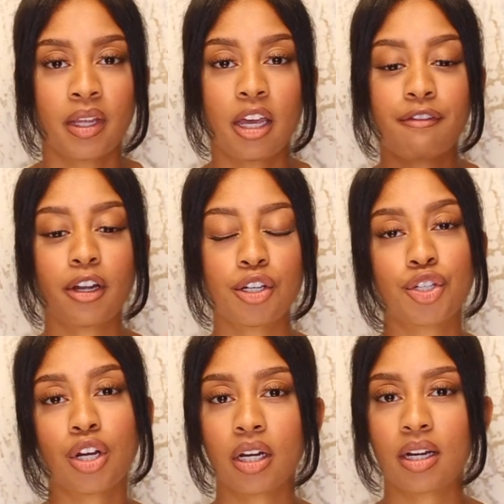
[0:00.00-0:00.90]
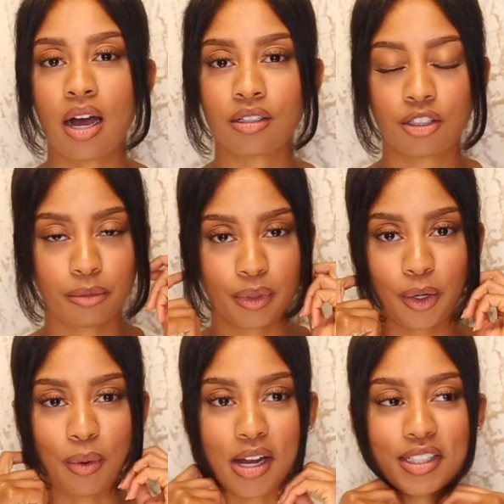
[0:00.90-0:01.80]
if you're a truck
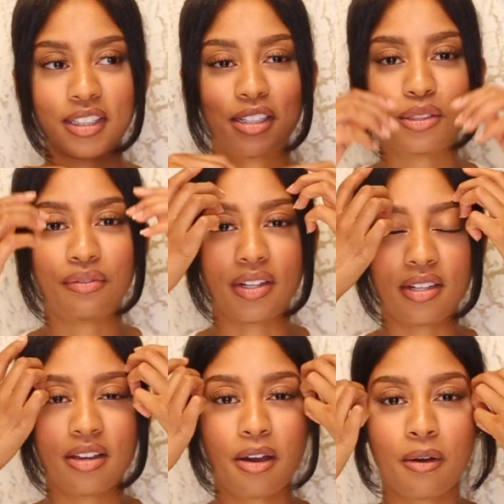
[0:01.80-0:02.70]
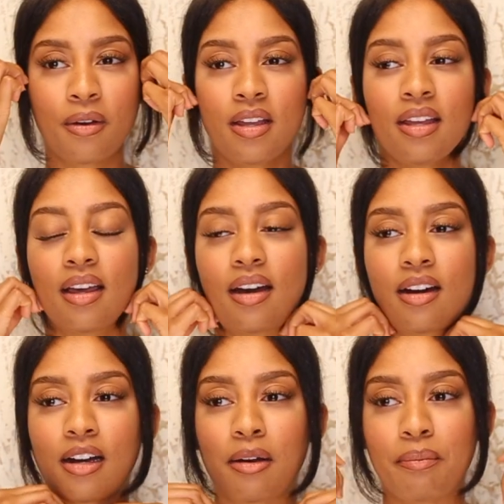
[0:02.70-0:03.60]
costumer watching this video
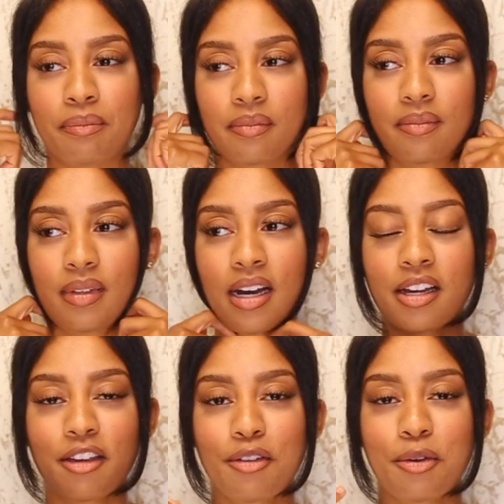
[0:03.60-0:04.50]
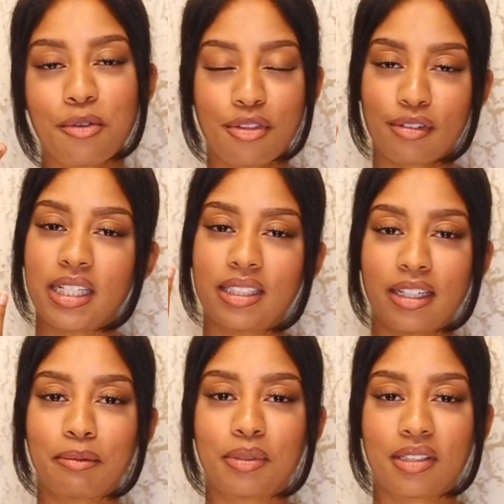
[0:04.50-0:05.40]
um, I'll give you three
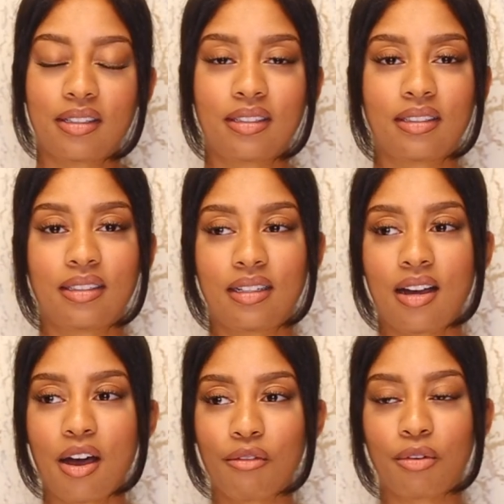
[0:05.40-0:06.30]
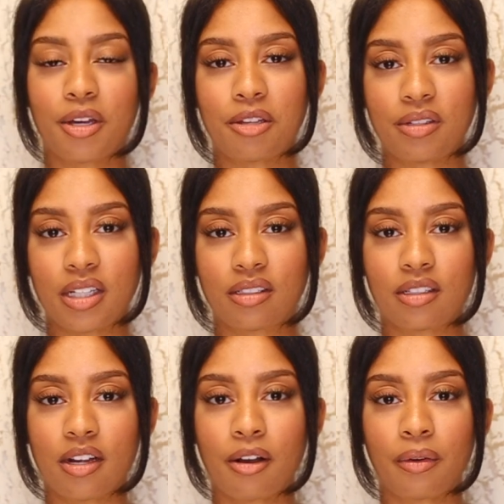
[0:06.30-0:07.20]
tips of what you need to
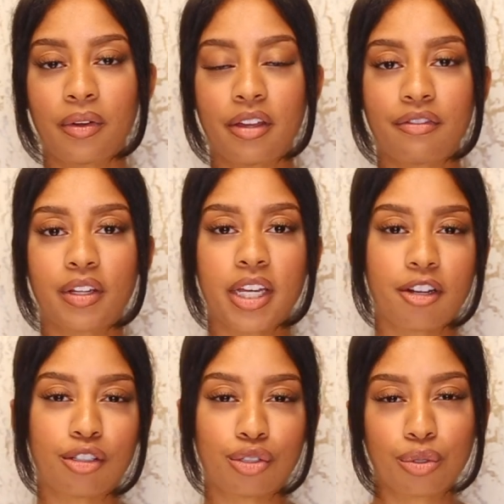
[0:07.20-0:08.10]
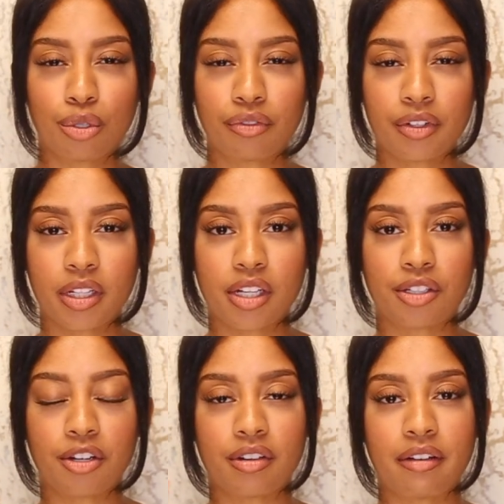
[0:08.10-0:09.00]
know if you like you're in school for this
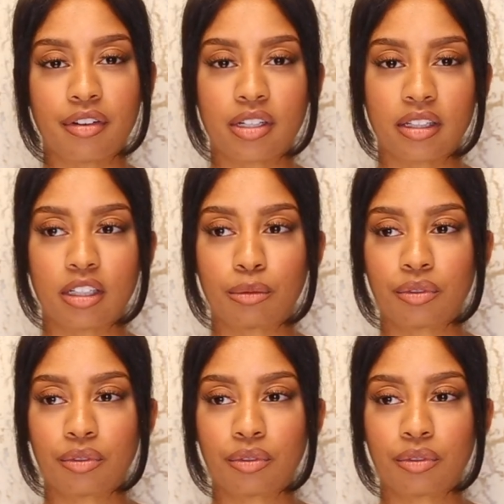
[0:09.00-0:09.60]
or you've never done this